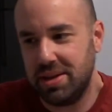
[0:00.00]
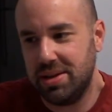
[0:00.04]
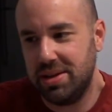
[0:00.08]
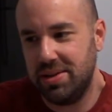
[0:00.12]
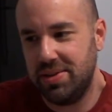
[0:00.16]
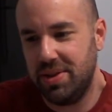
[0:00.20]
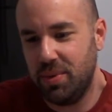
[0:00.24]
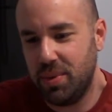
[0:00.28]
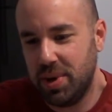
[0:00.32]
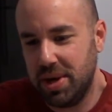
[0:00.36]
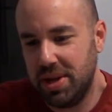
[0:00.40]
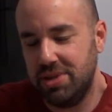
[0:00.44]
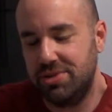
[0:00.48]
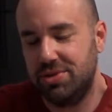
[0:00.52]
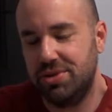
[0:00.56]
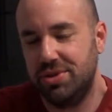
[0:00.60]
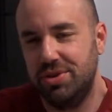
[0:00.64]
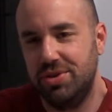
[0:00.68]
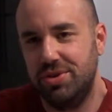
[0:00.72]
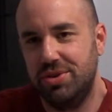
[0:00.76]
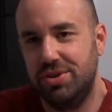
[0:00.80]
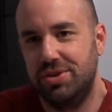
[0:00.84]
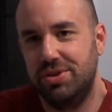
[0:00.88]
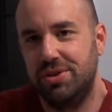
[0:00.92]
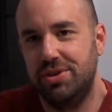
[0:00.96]
and they want to
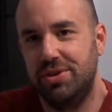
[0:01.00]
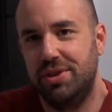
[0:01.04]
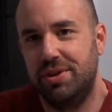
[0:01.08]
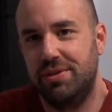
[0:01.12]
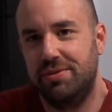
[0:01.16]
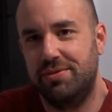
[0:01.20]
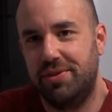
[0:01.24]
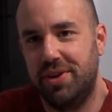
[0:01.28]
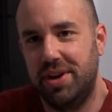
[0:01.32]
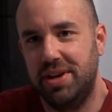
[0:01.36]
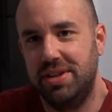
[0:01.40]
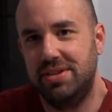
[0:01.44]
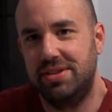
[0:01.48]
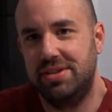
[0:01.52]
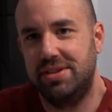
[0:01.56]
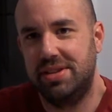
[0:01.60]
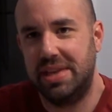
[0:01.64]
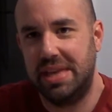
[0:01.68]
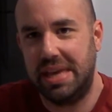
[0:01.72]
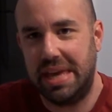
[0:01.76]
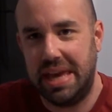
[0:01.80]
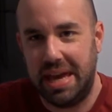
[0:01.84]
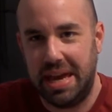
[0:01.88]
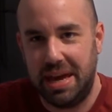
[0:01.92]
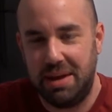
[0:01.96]
introduce their friends to the
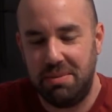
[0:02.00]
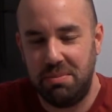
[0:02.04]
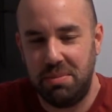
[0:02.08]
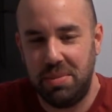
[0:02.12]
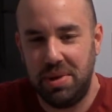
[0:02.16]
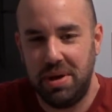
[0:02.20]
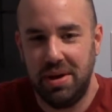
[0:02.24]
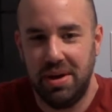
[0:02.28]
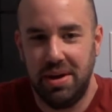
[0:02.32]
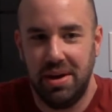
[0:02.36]
game,